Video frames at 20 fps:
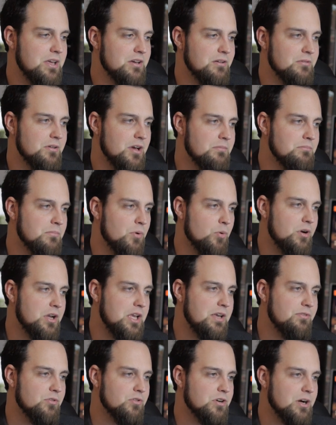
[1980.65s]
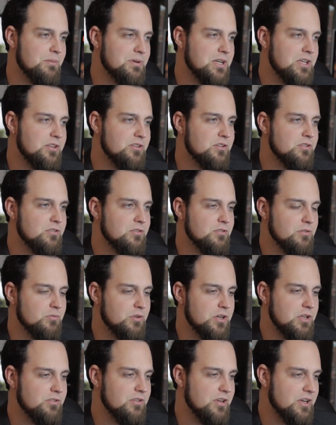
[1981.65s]
be a, a more evil company than Google?
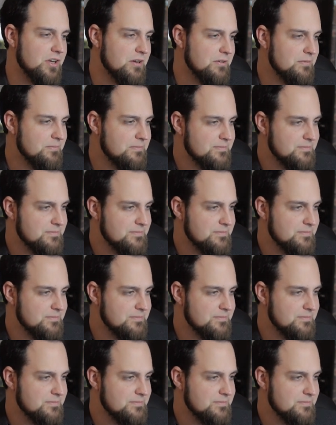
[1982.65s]
What do you think?